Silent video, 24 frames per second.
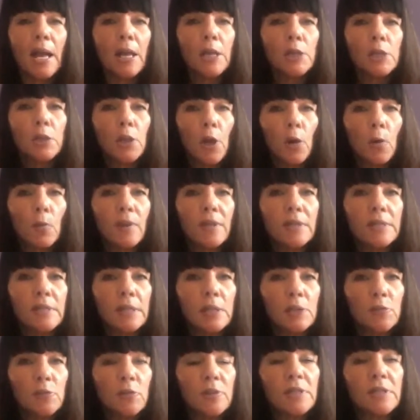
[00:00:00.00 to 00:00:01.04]
You know, it's
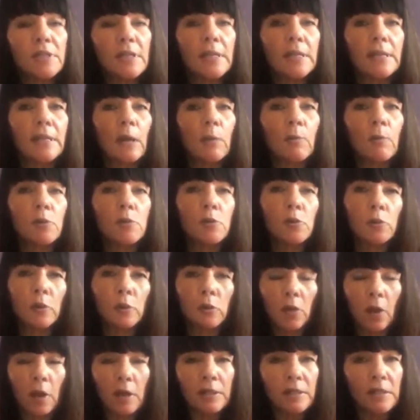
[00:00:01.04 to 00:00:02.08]
interesting that when you're in a
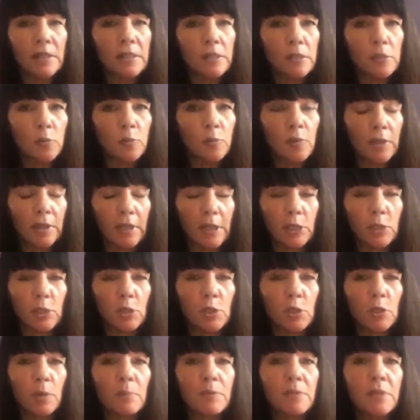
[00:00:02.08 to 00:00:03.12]
long distance
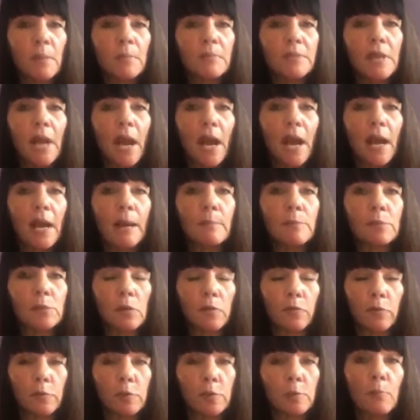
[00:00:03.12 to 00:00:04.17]
relationship, sometimes
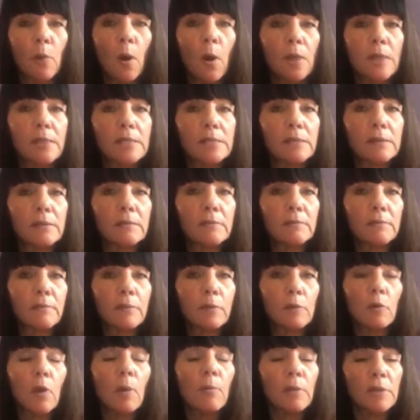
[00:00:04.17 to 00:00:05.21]
those moments
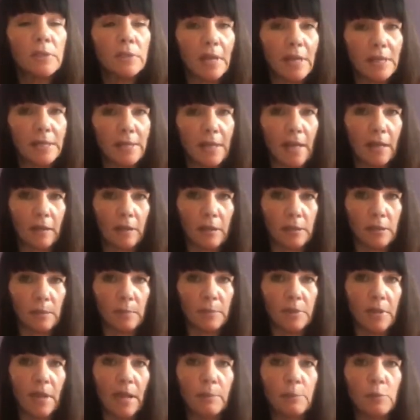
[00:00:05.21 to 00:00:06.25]
they're almost idyllic
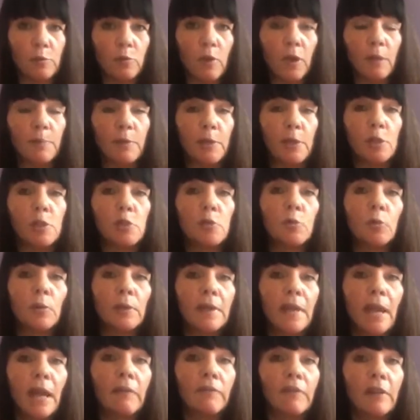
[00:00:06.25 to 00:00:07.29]
sometimes, right? Because you
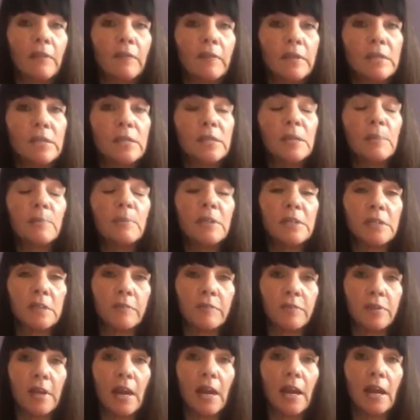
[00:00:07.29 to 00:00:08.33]
only have like these snippets
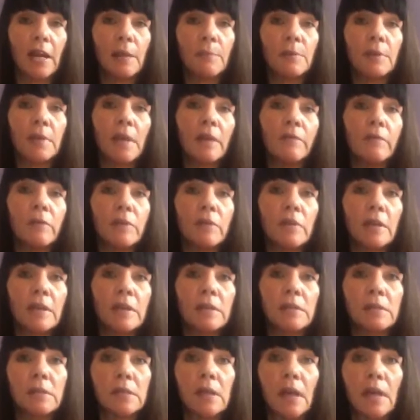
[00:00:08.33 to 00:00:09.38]
of time and
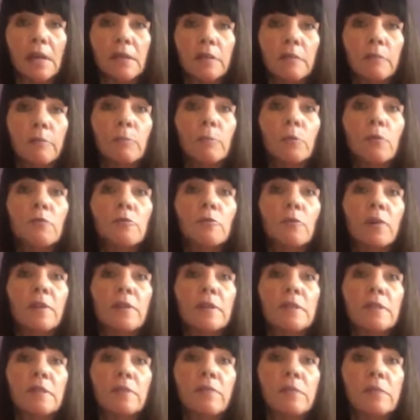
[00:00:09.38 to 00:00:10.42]
everything is kind of moved right
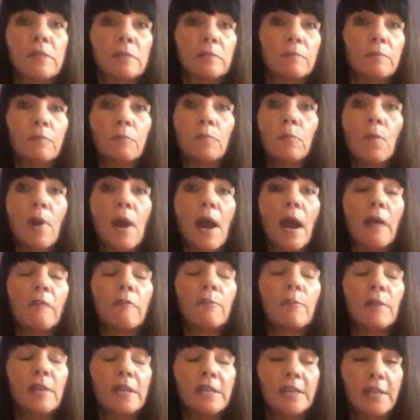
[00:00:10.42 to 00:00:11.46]
into this
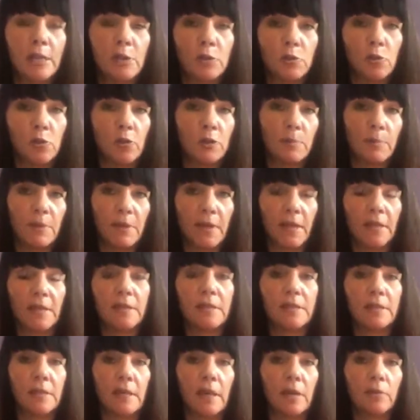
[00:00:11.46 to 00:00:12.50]
however many days you're going to be
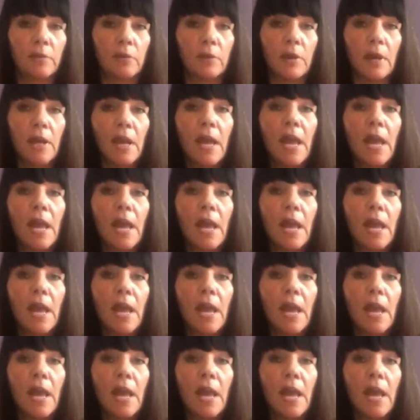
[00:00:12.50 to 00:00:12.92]
getting together.